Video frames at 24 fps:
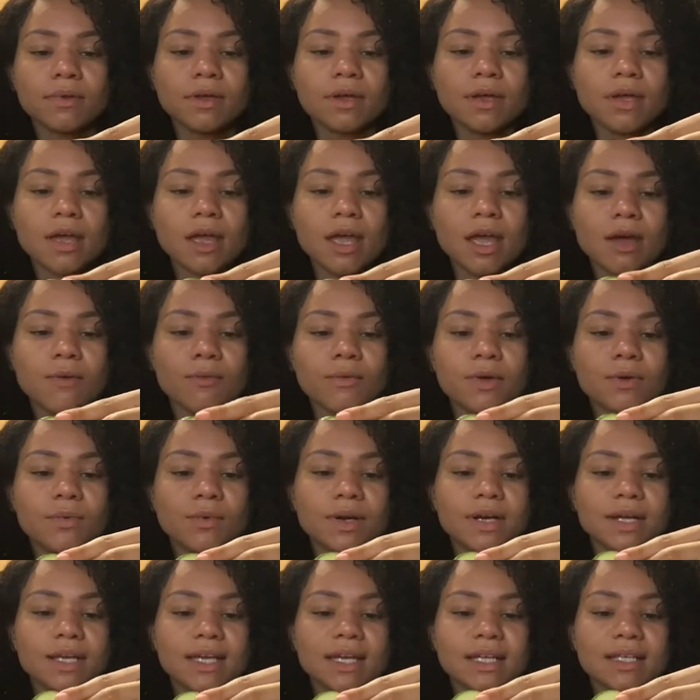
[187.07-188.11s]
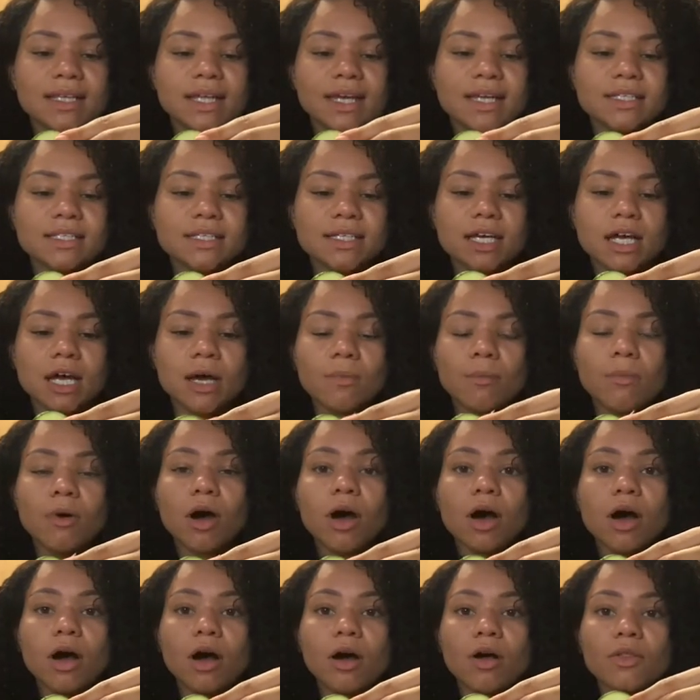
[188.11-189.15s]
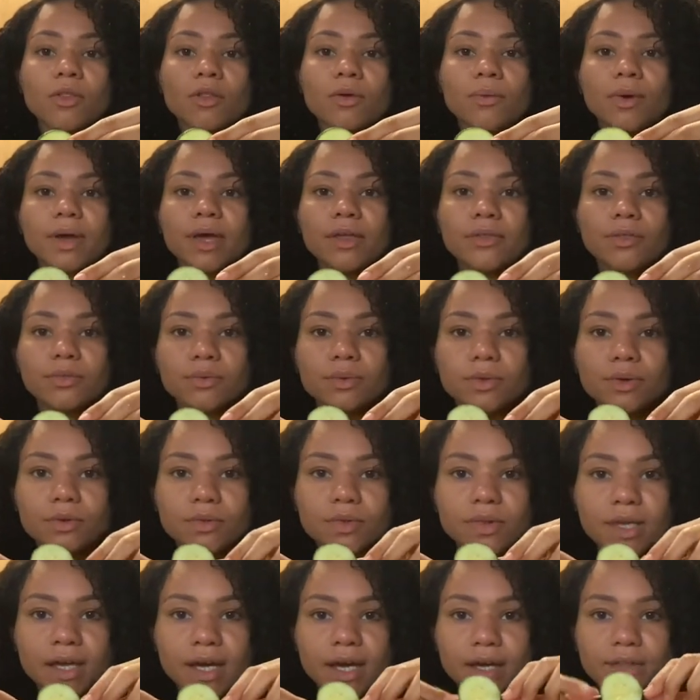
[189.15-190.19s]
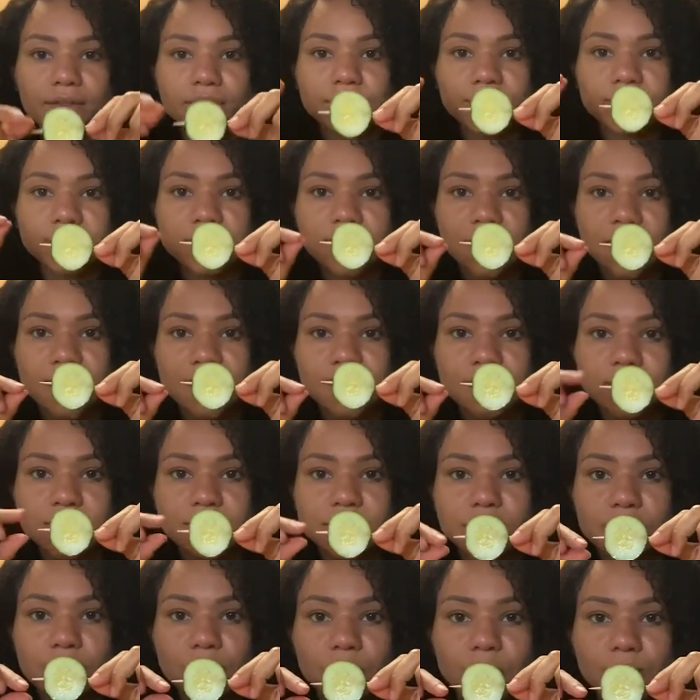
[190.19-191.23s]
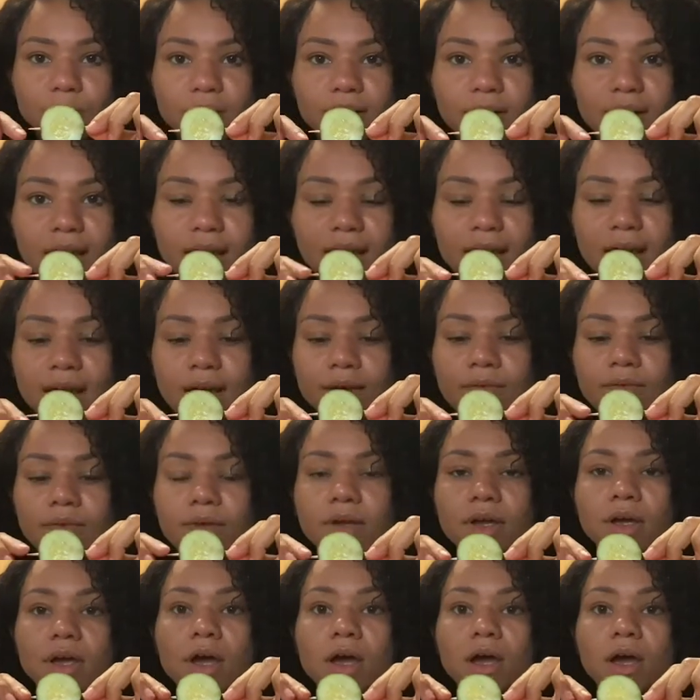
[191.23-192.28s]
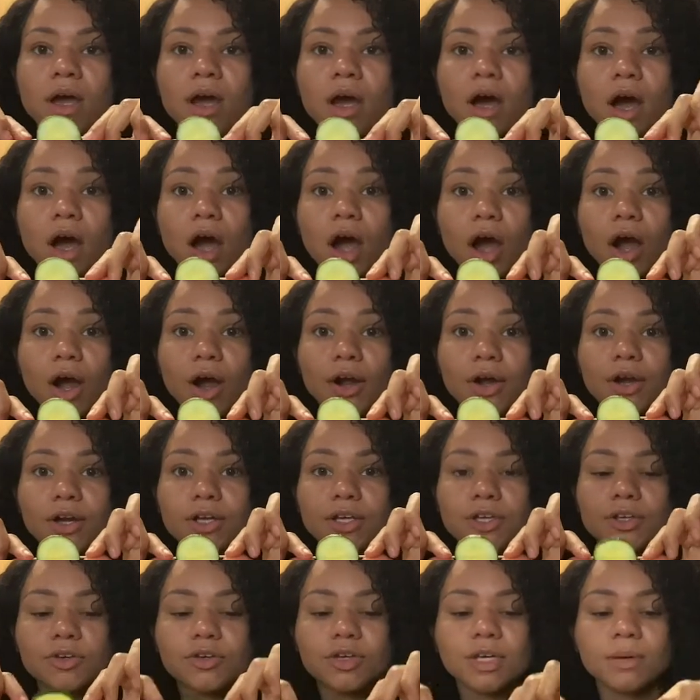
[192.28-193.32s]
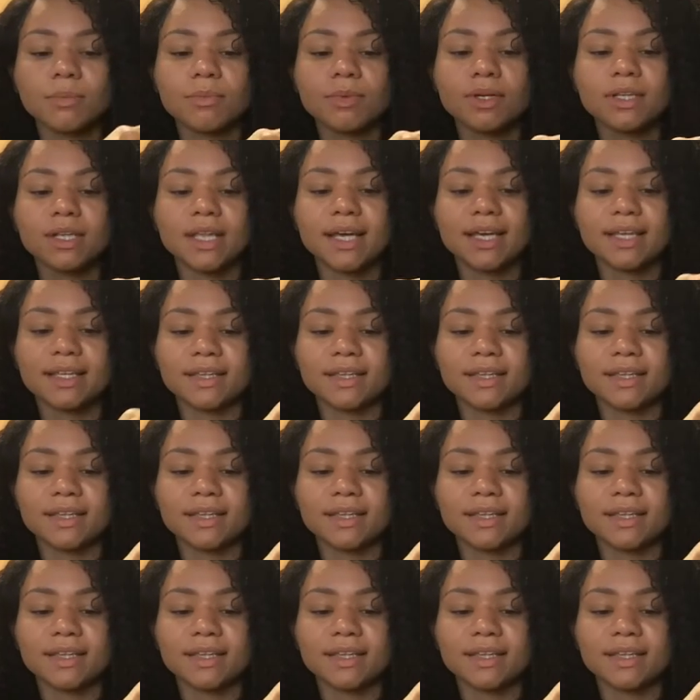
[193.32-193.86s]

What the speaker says: And we want to get that to come all the way through the other side. So we're gonna have our cucumber like this.